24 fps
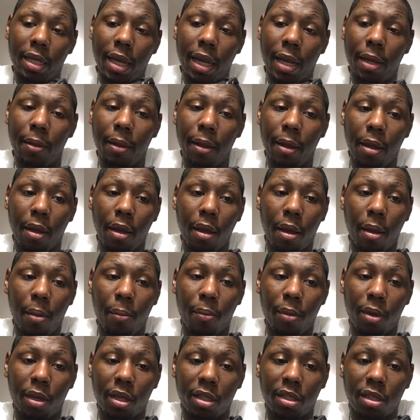that,
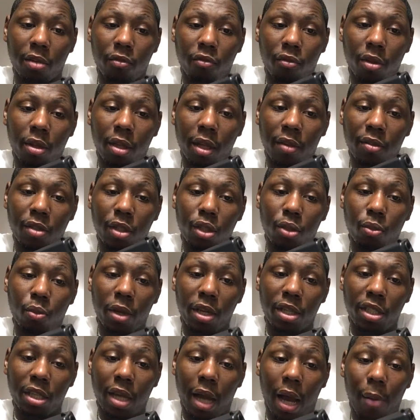because in a real life situation,